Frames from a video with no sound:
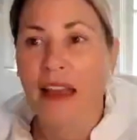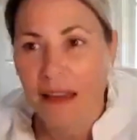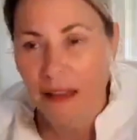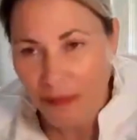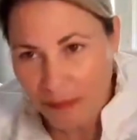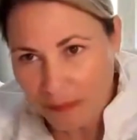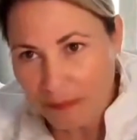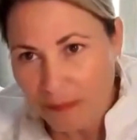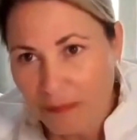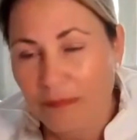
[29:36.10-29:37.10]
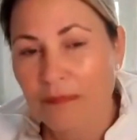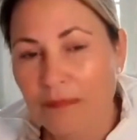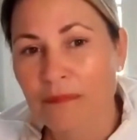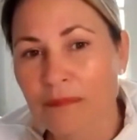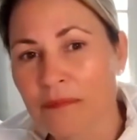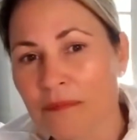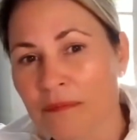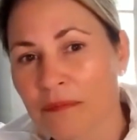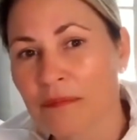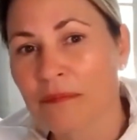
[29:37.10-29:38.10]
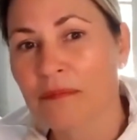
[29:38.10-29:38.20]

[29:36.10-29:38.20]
we are a plug-in to their